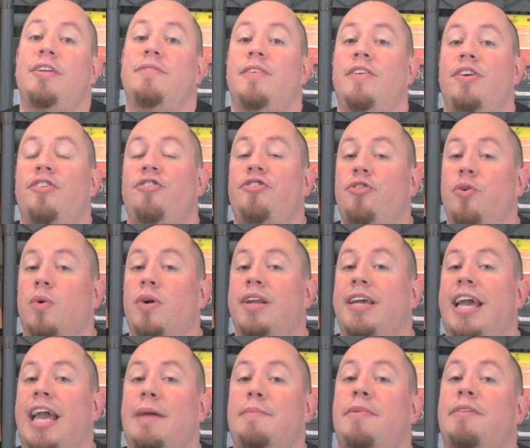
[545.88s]
in a very short
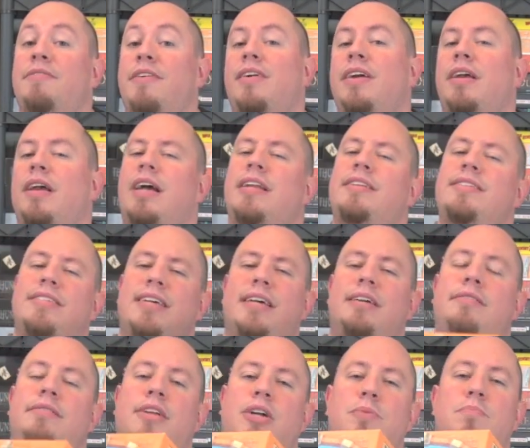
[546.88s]
game, and a very, I'd
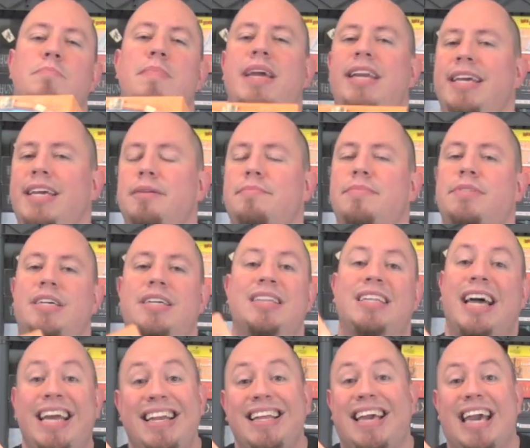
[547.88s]
say, you know, medium to
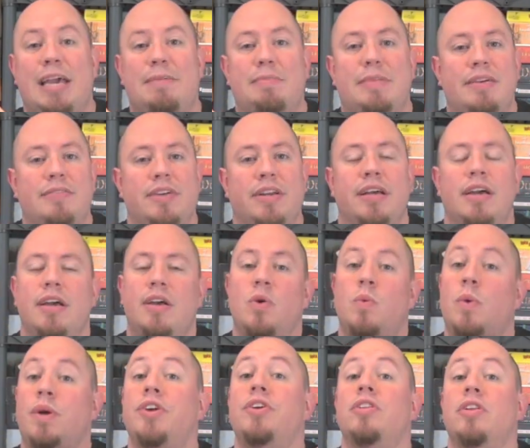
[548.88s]
light game even
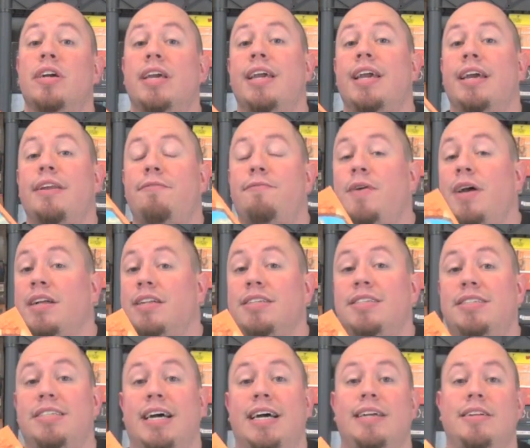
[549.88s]
when you're looking at
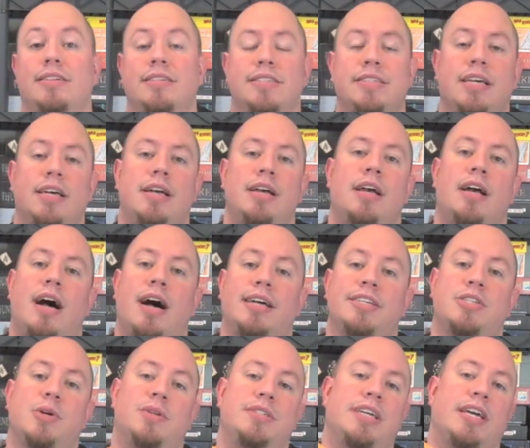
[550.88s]
Feld titles.
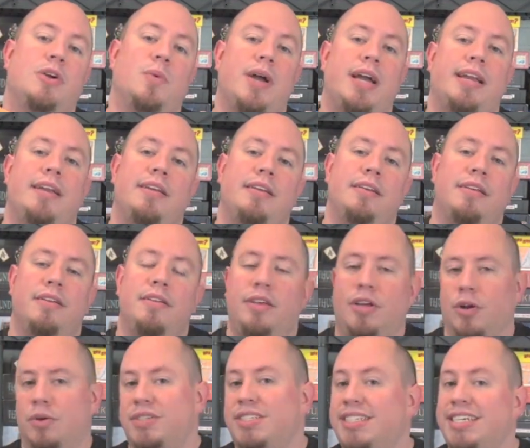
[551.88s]
So it's a great,
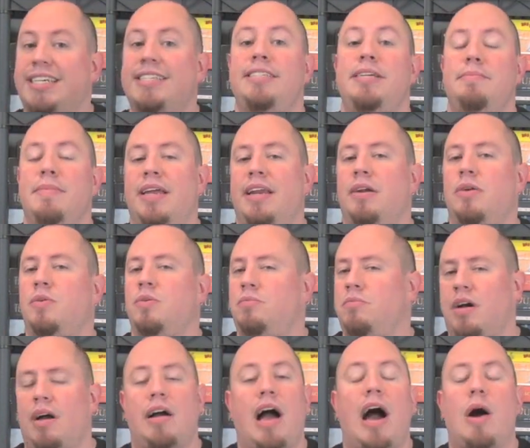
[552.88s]
you know, 60-minute,
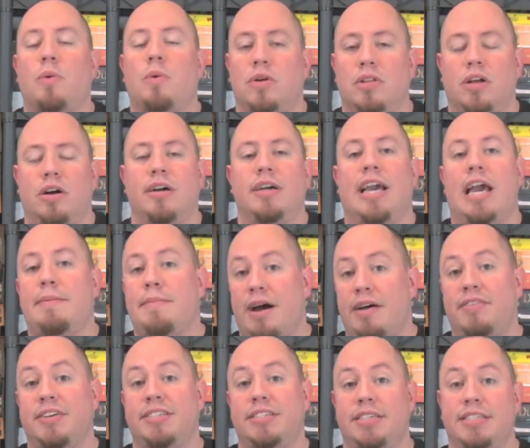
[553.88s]
hour-long game,
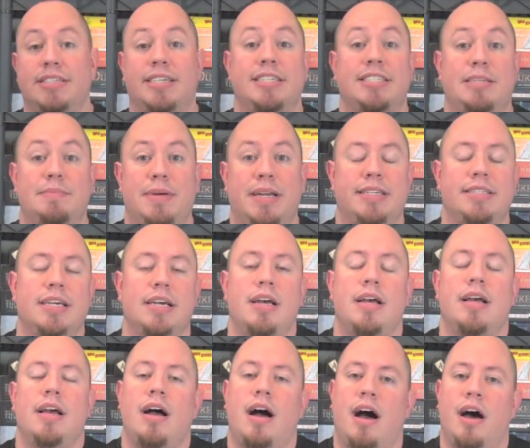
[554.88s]
obviously 60 minutes,
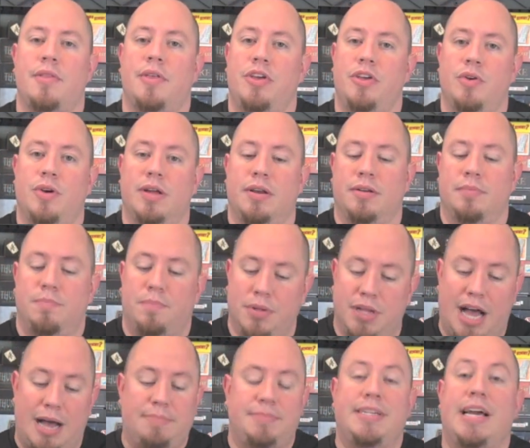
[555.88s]
that you can
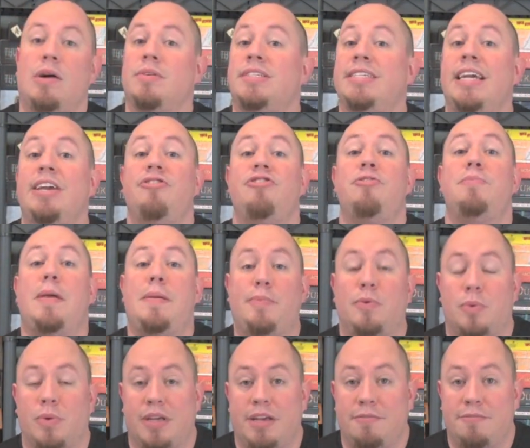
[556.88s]
plop down, teach to
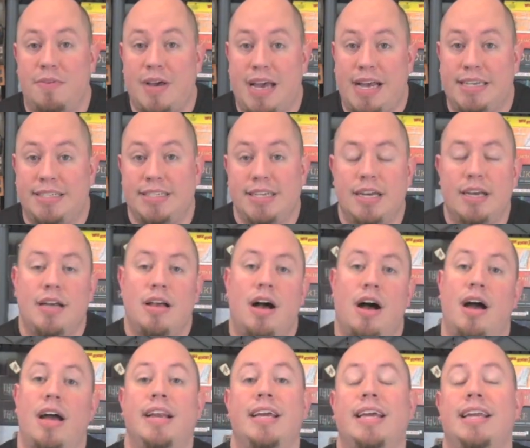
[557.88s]
people really fast,
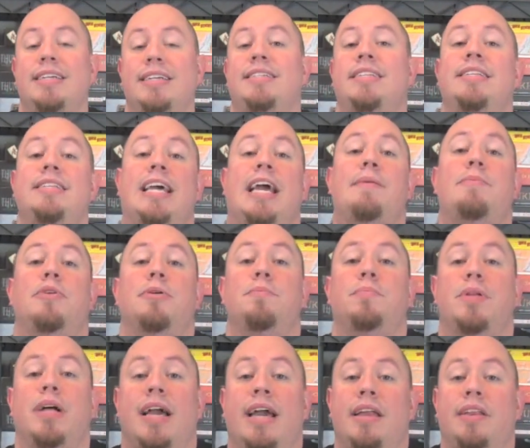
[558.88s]
and get it to the table
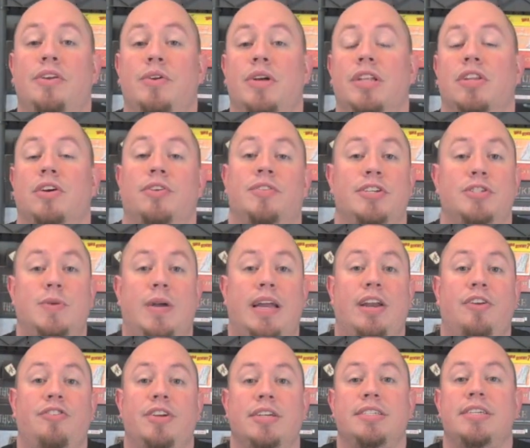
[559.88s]
and play it, and you can learn the
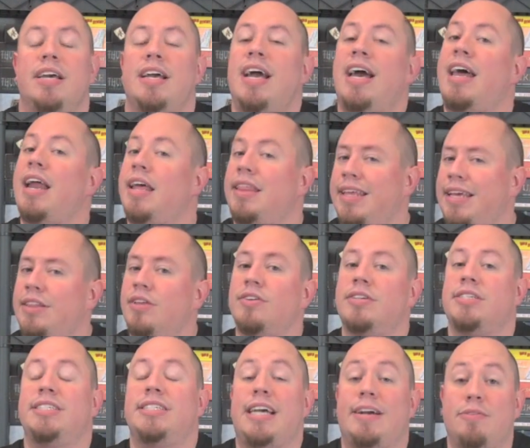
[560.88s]
strategies. And I think
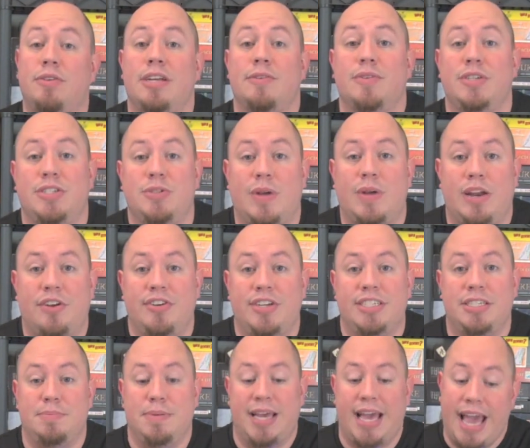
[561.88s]
there's several different
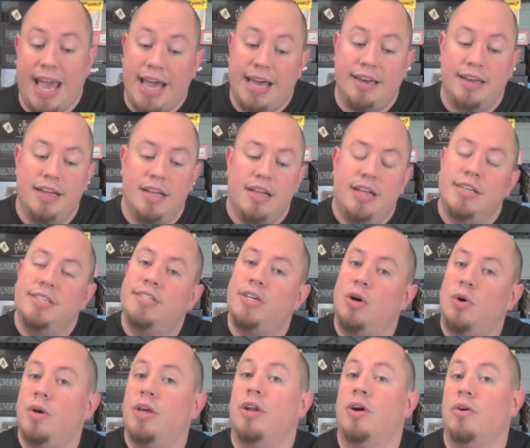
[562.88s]
strategies to be had,
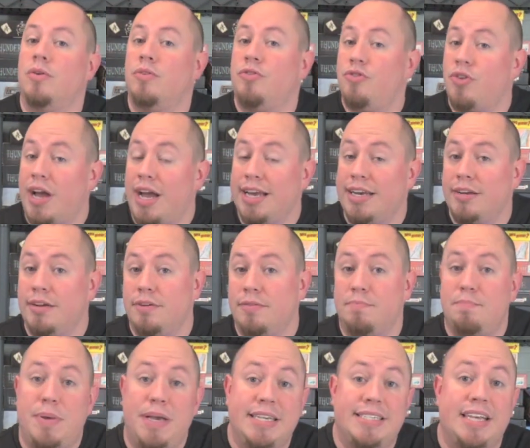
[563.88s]
so, you know, trying to
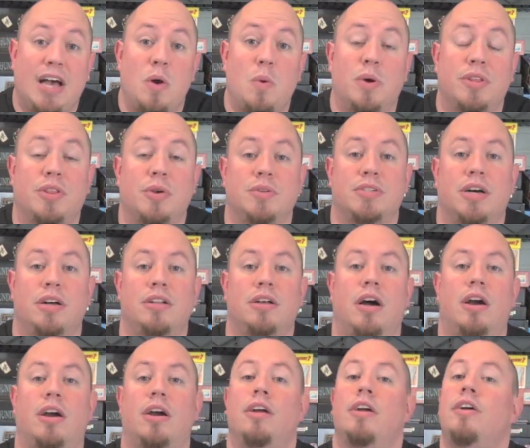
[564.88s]
piece out what those all
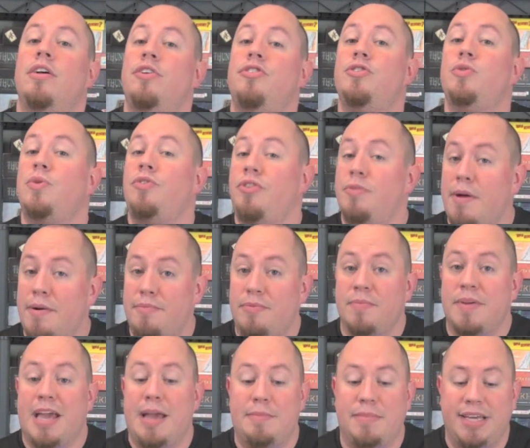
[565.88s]
are, switch them up
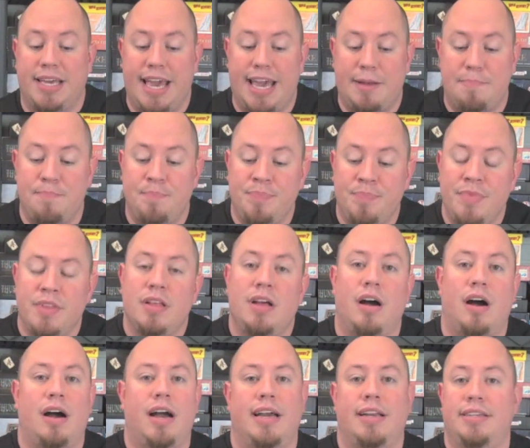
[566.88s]
from game to game,
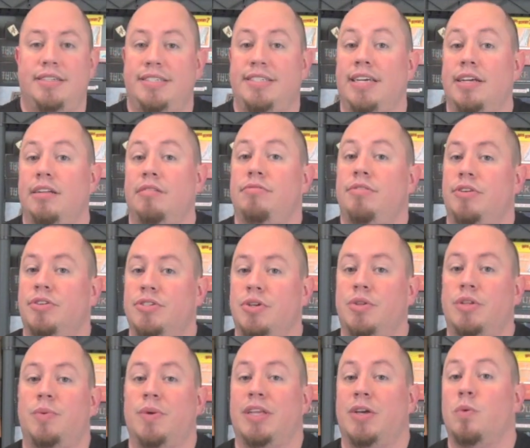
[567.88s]
and still use
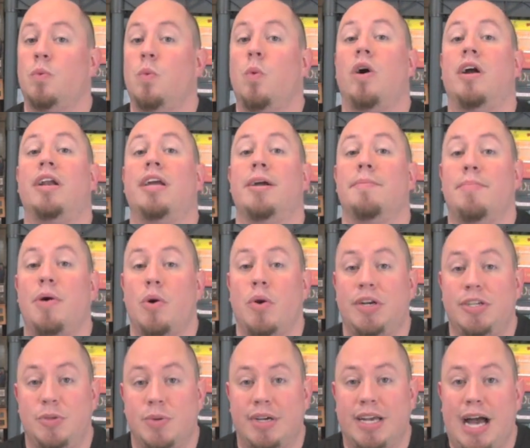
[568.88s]
only really one
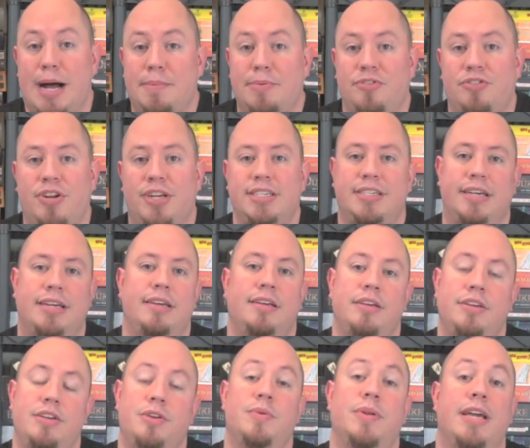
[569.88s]
component to accomplish it is
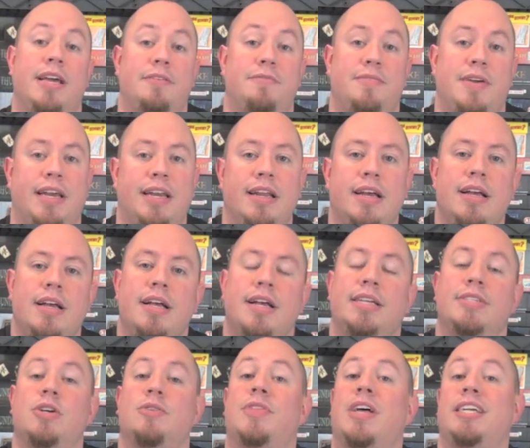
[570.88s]
a unique feat.
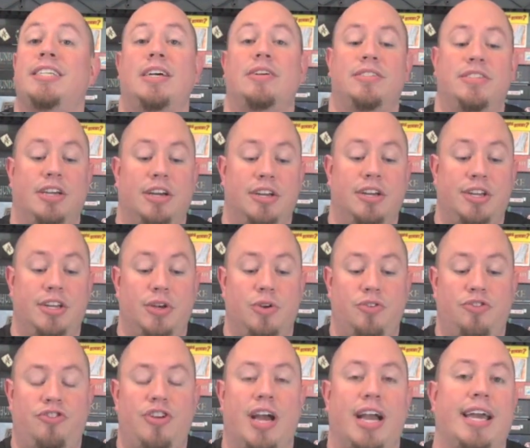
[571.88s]
So if that sounds good to
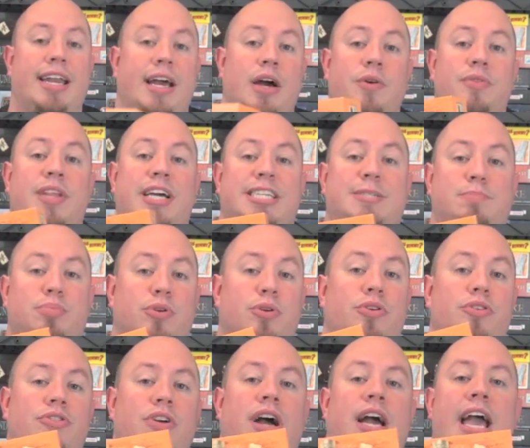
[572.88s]
you, check it out. That's
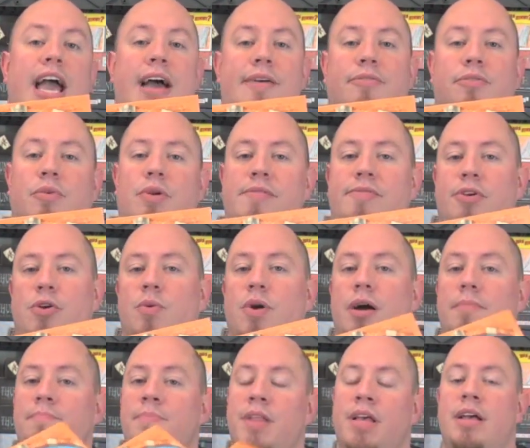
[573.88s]
Bruges. I have a review
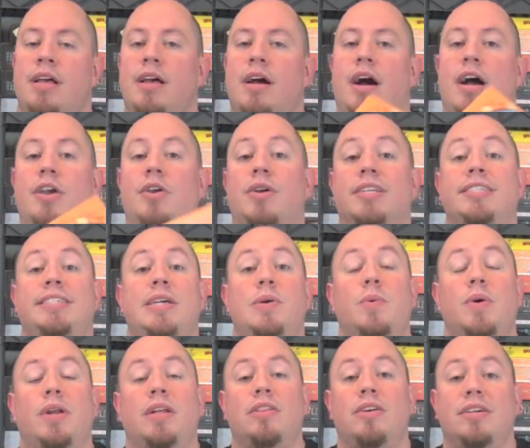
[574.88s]
up. You can
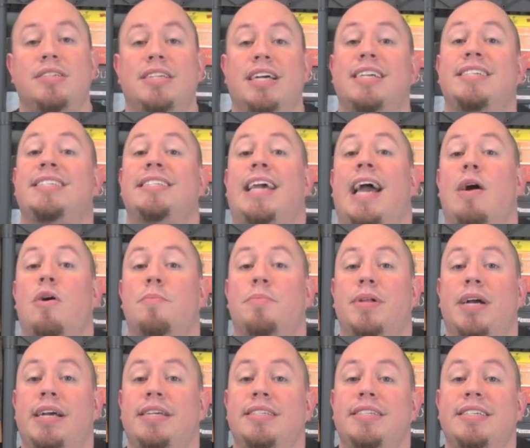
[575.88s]
see what it looks like, see how it
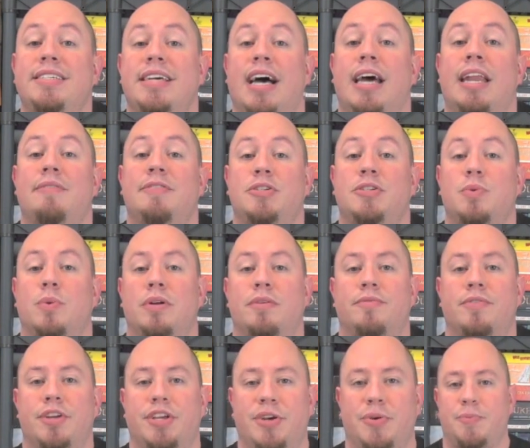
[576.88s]
plays, and decide if it's
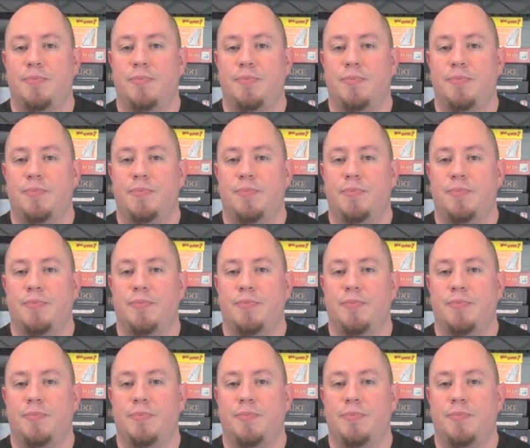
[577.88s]
one for